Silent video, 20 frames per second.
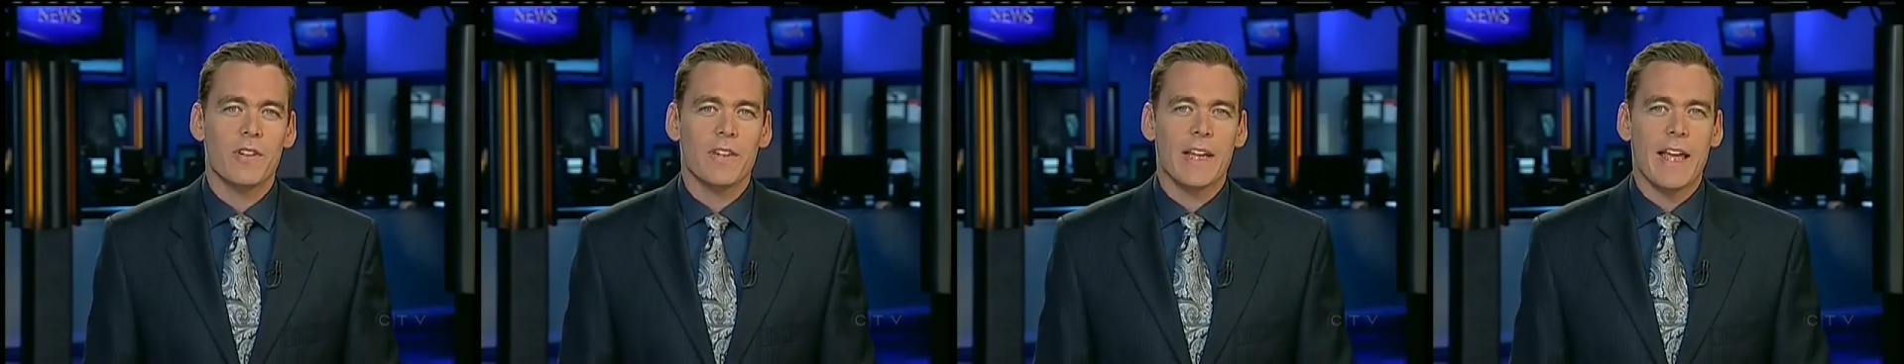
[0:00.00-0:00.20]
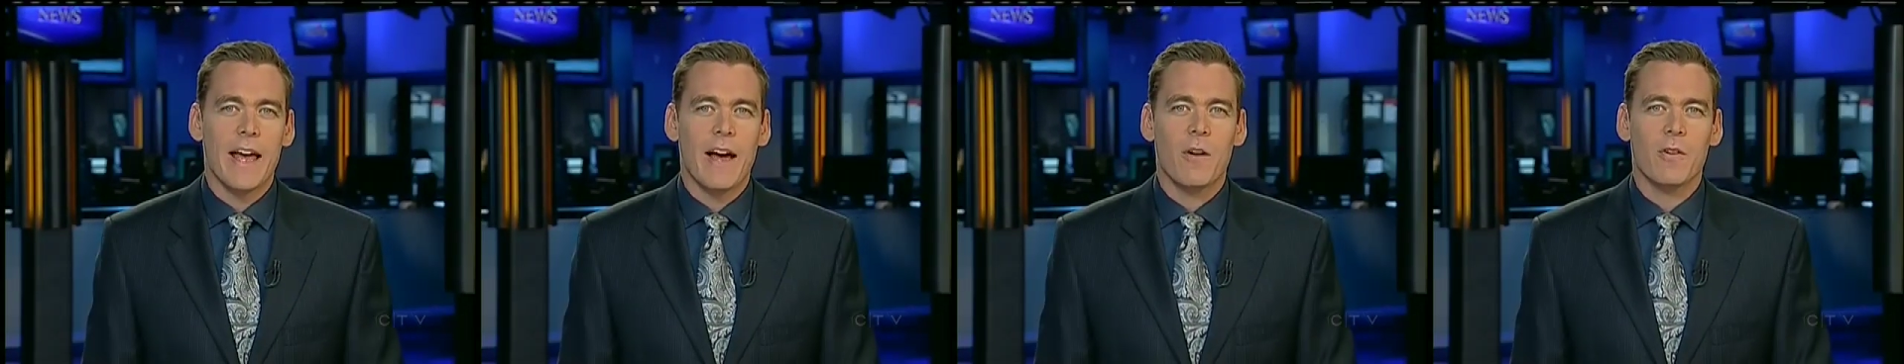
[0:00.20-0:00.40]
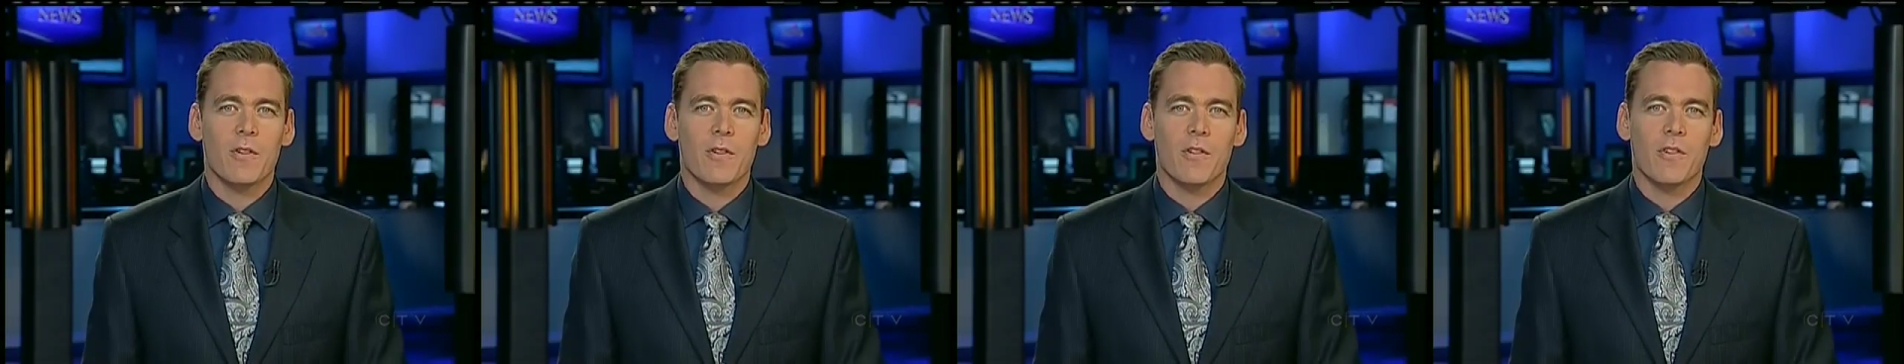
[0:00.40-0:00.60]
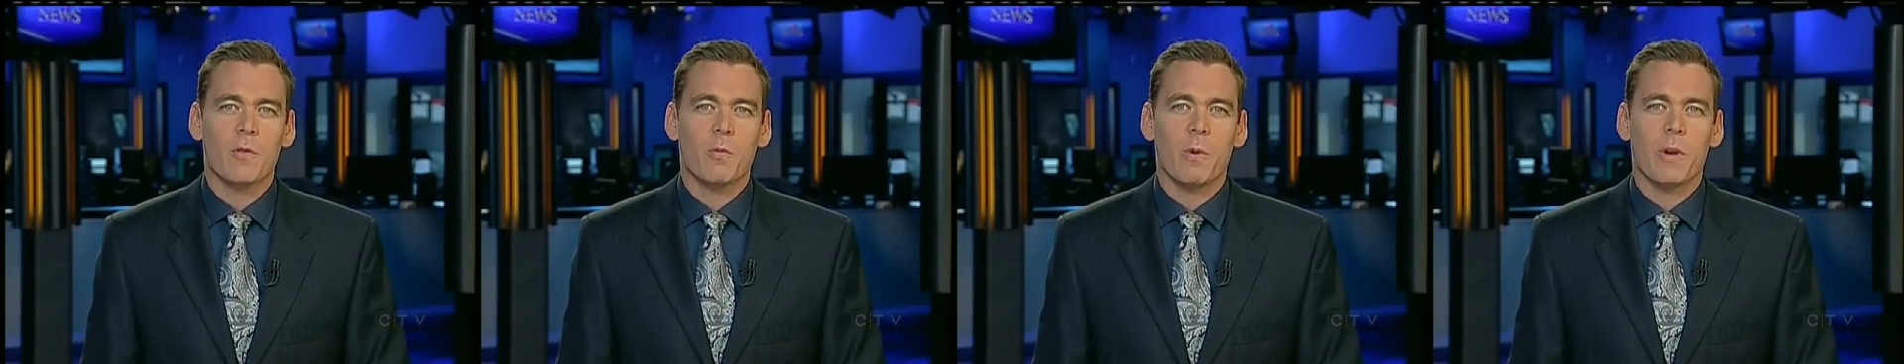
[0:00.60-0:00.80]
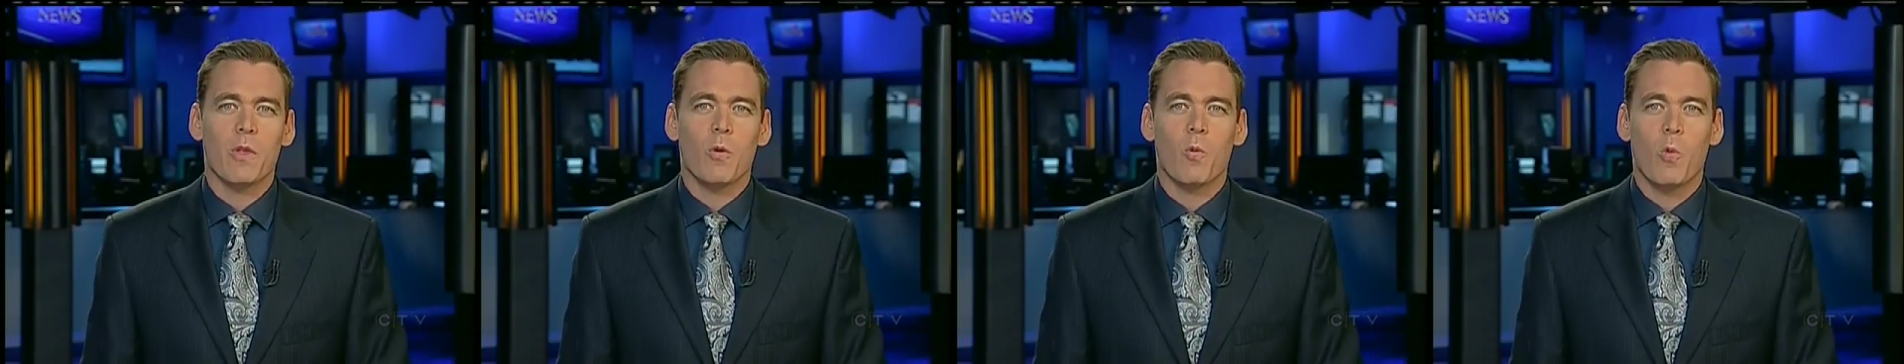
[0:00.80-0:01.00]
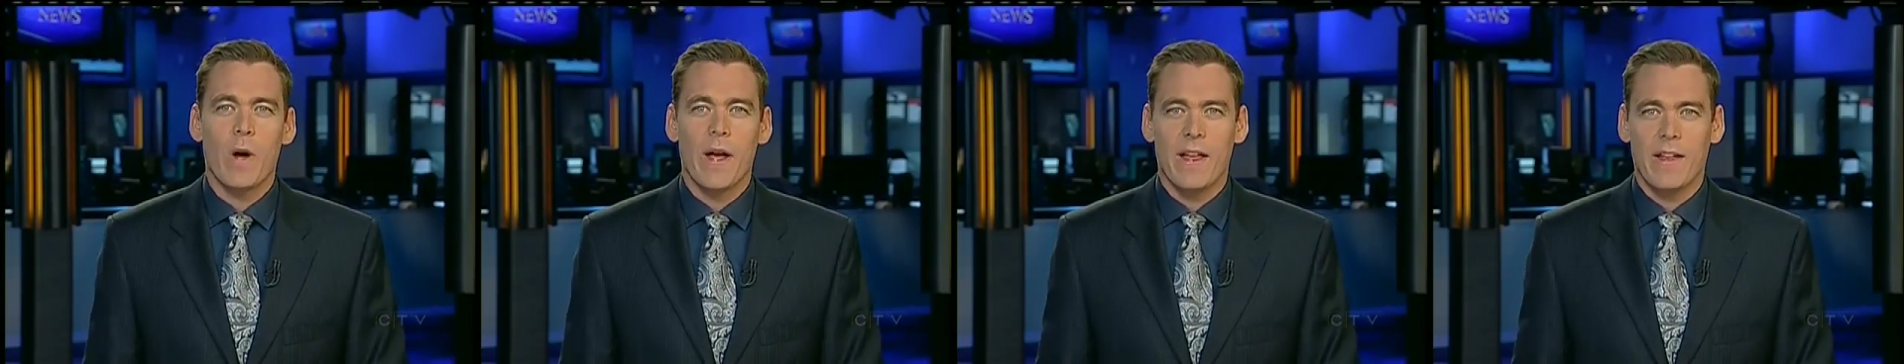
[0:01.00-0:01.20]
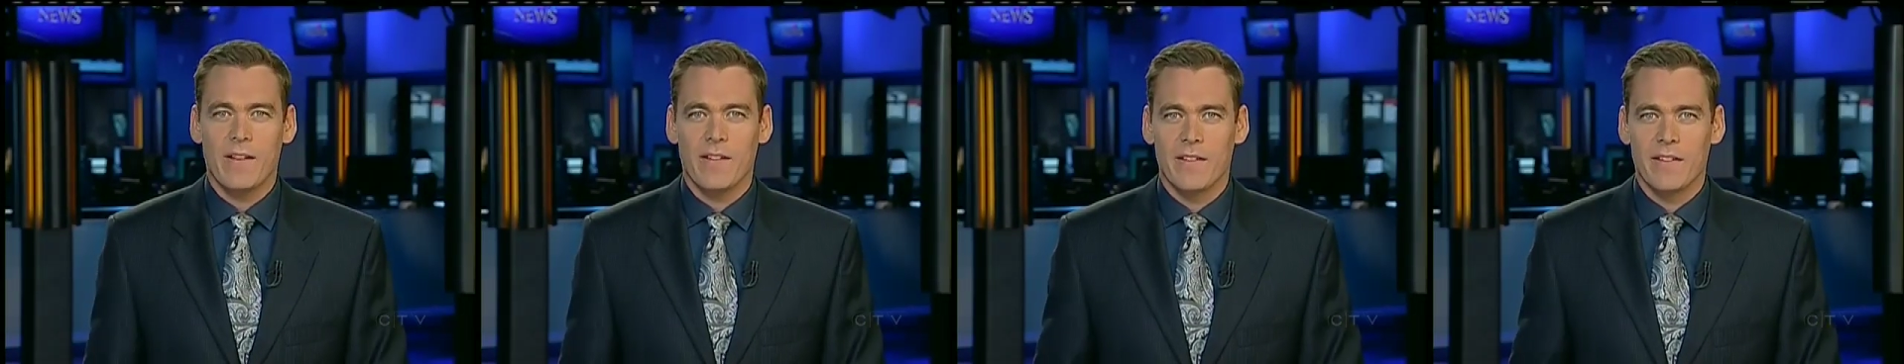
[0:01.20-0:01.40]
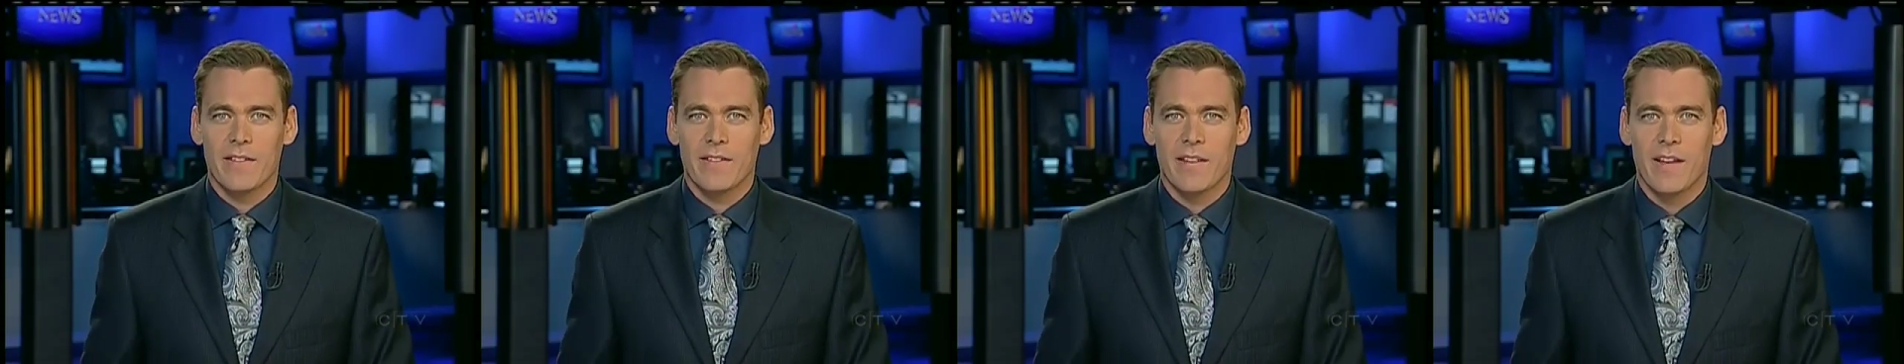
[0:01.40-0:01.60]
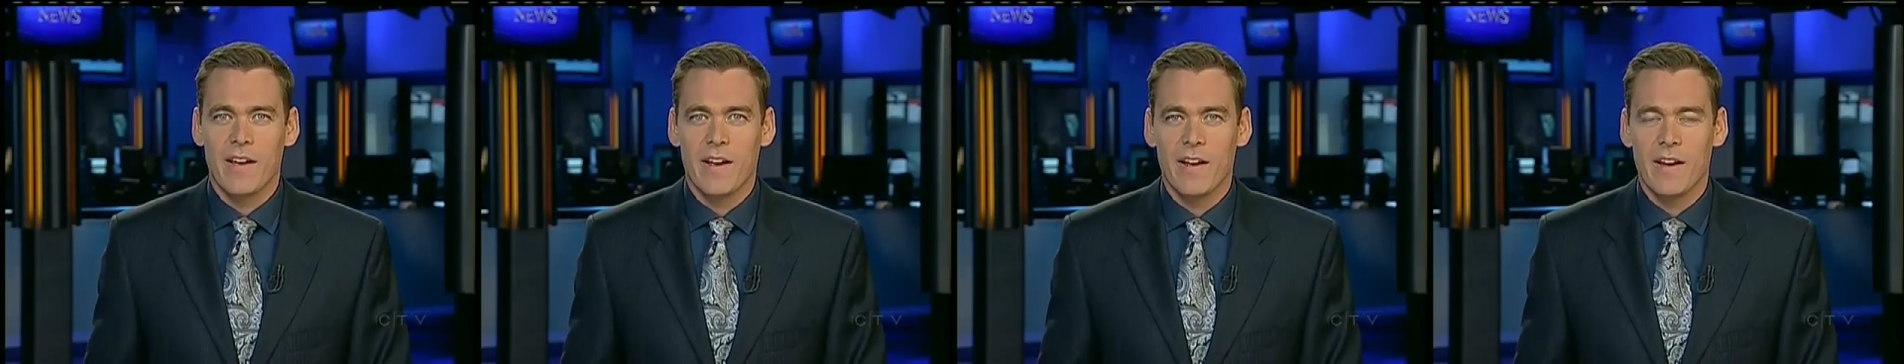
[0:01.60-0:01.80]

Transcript: encounters with whales